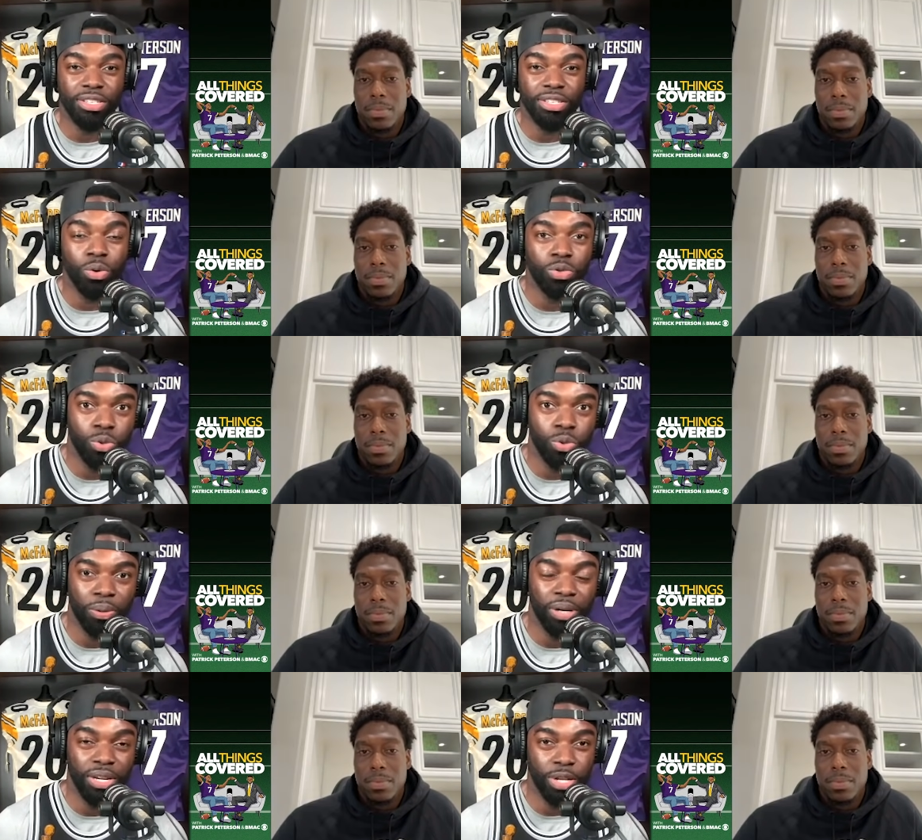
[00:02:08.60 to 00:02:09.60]
Speaker 1: as those two
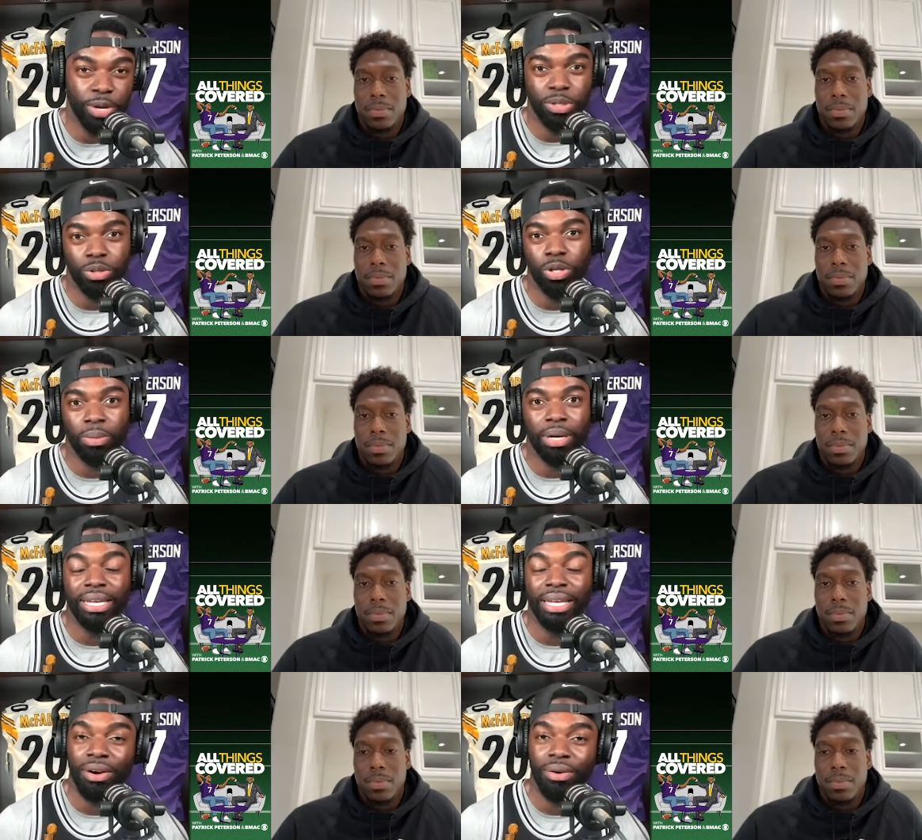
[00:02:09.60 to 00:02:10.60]
players that we talked about in
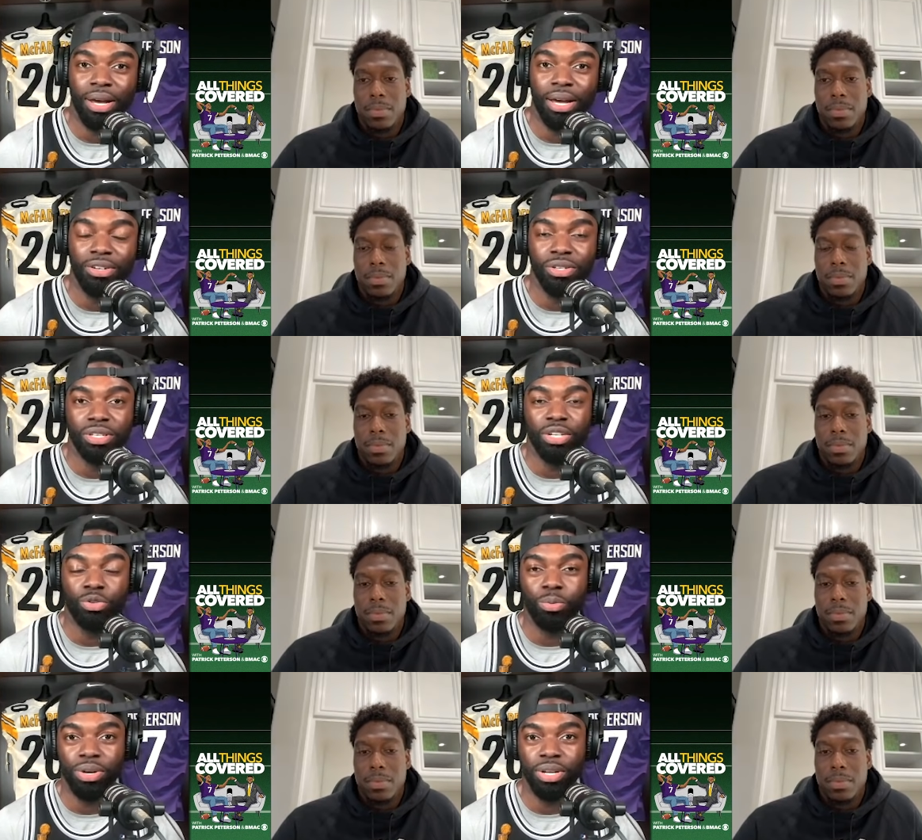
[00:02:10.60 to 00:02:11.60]
Aaron Rodgers and Drew
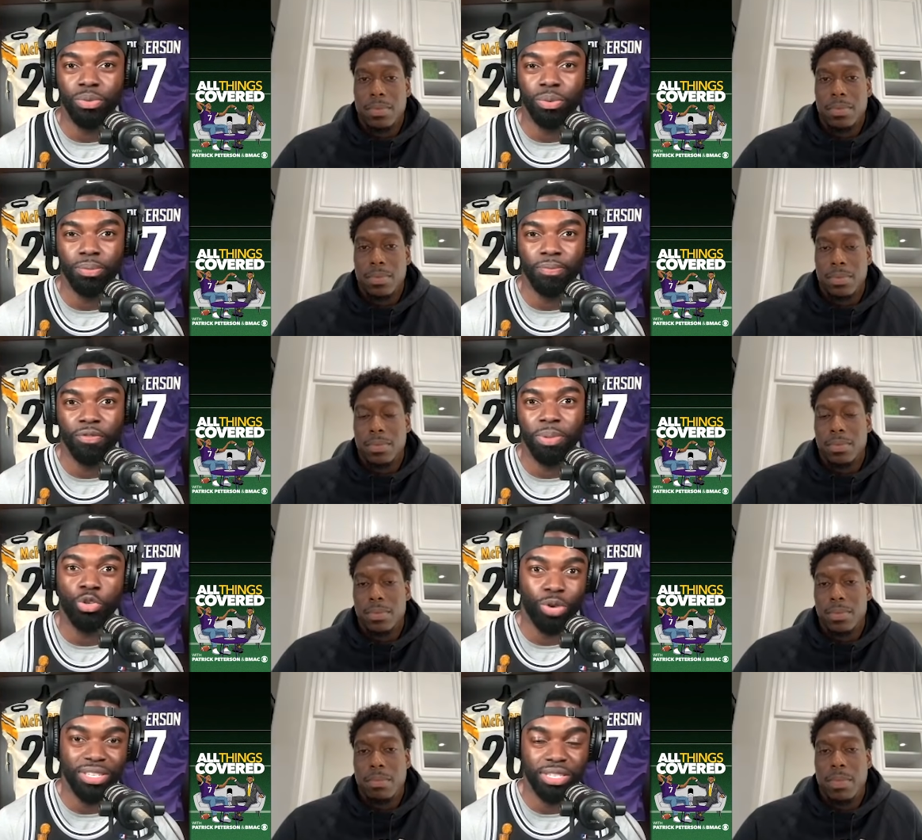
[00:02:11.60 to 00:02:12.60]
Brees from the
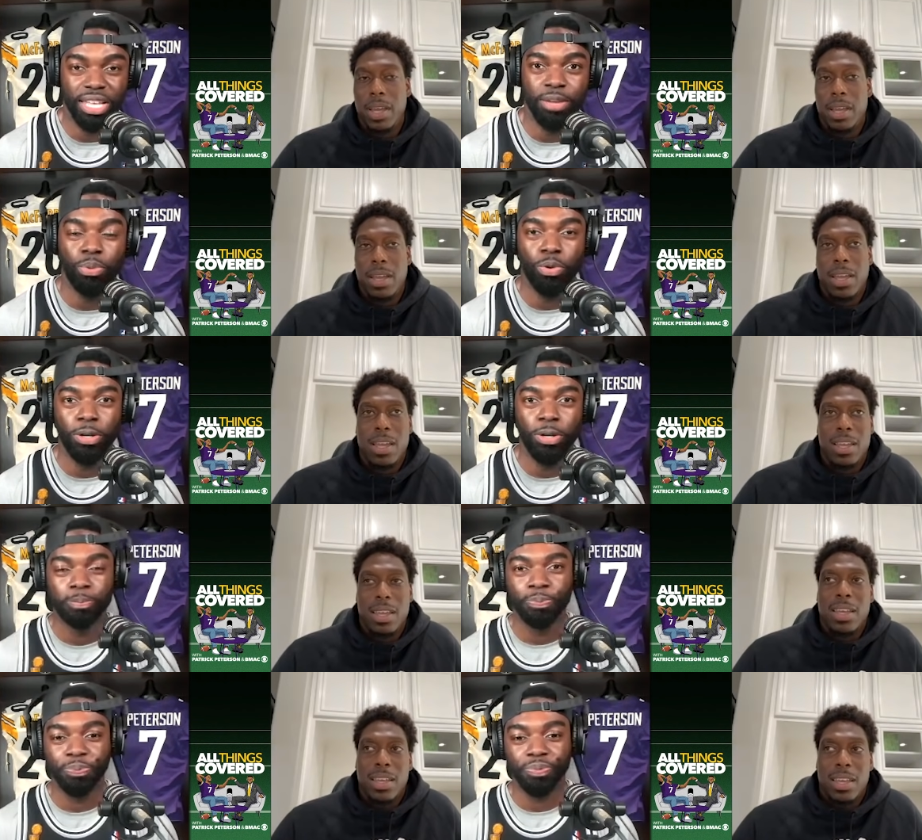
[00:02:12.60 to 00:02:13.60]
trait standpoint?
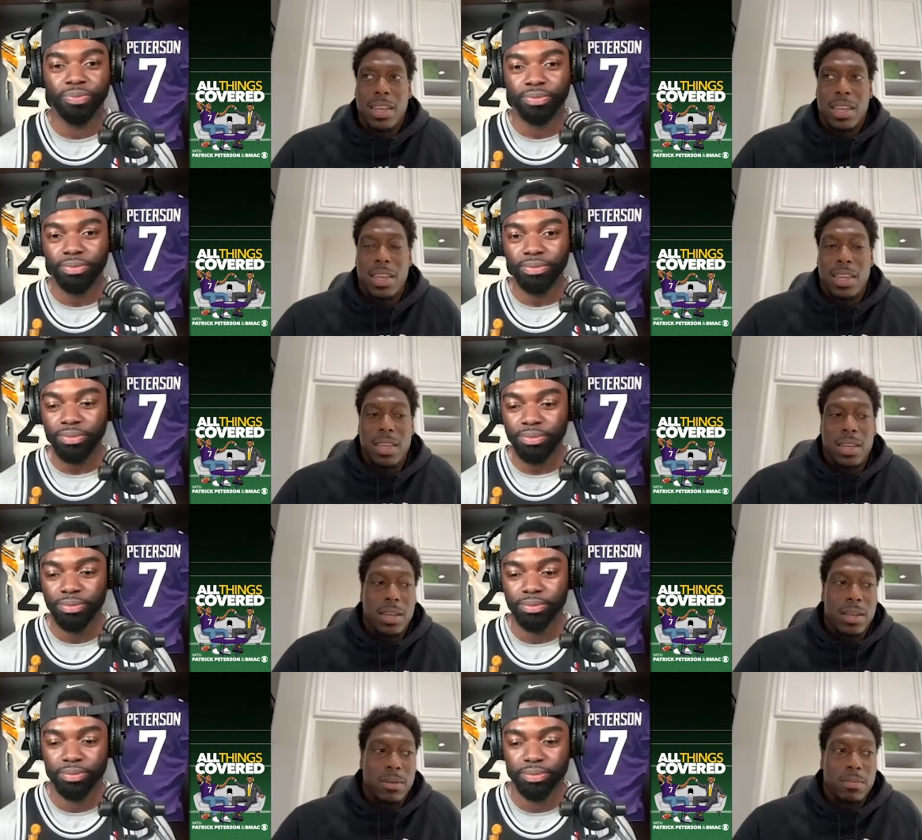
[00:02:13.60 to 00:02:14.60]
Speaker 2: He
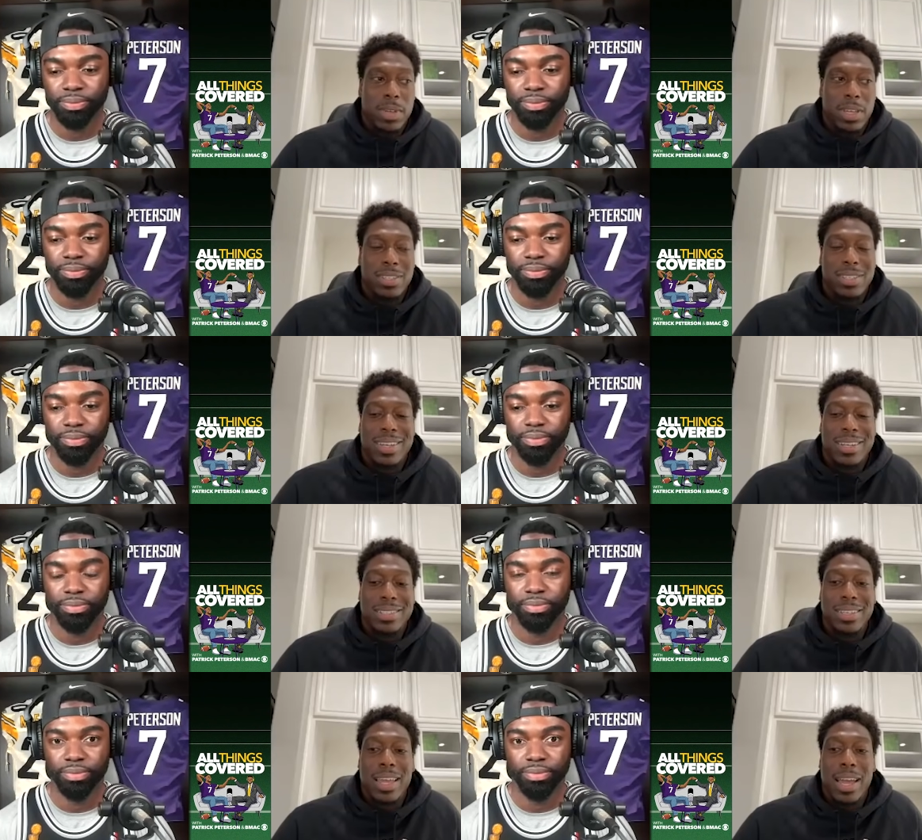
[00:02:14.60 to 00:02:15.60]
um he
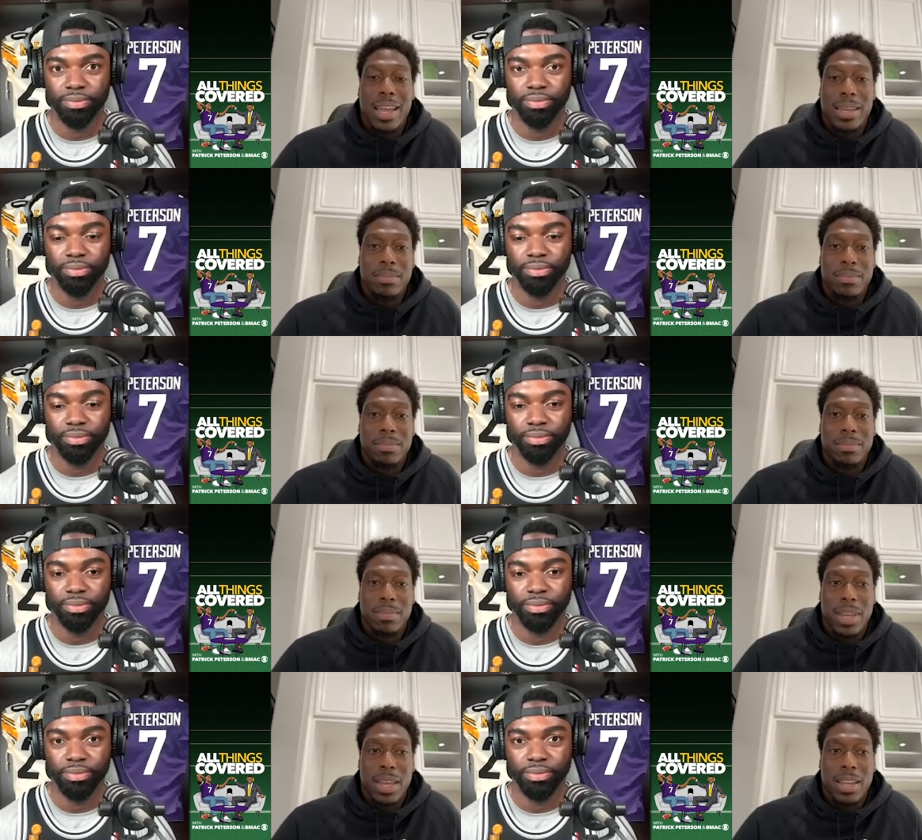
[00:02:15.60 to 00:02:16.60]
studies the game
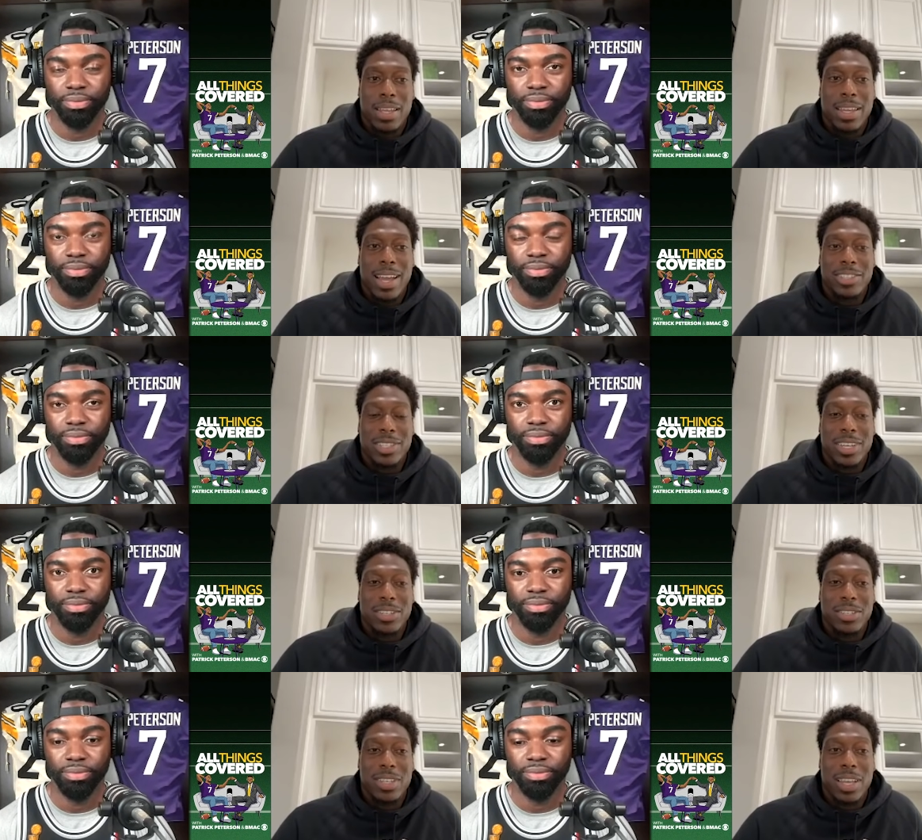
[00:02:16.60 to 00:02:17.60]
and he actually
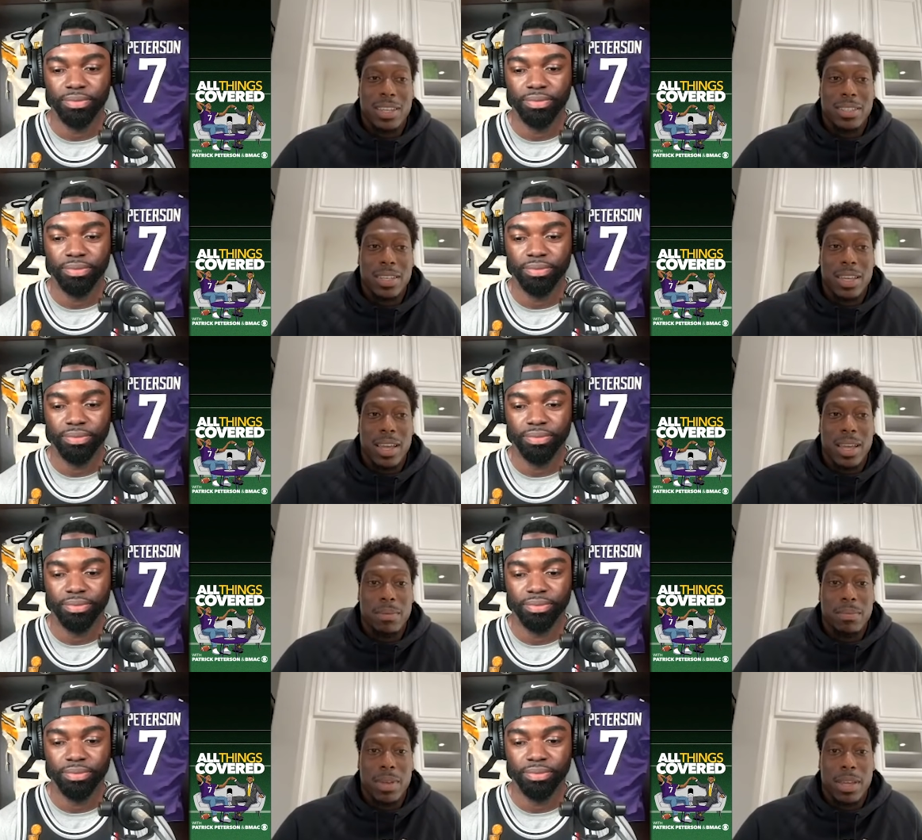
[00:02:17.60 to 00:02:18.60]
understands the
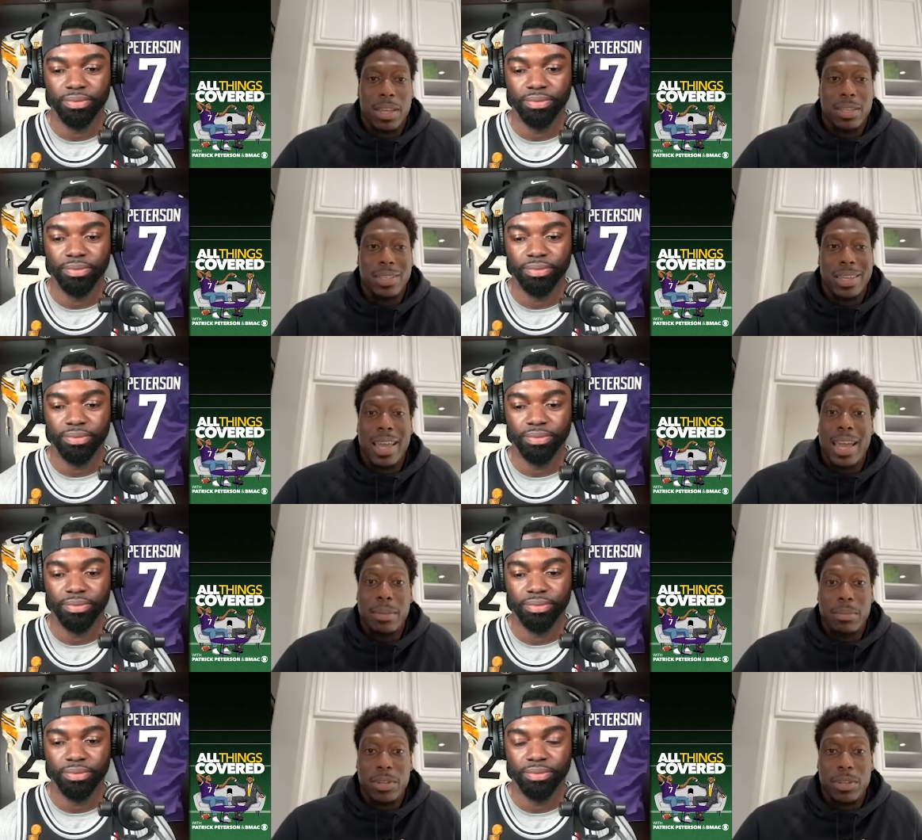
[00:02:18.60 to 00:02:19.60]
game and he's a
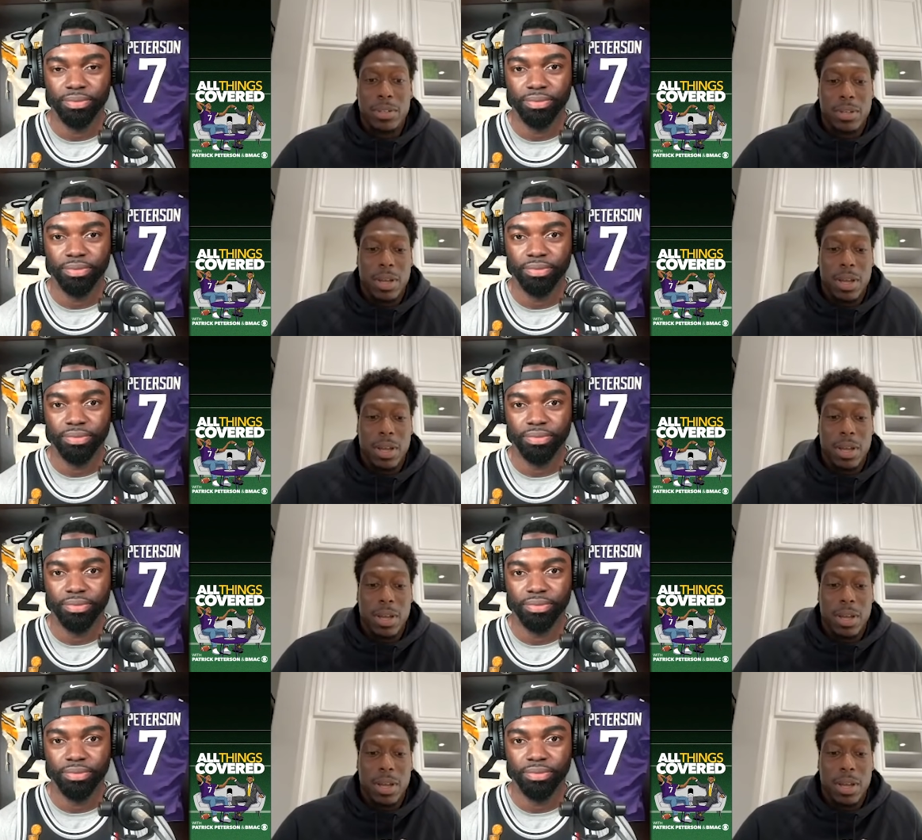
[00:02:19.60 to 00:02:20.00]
gamer.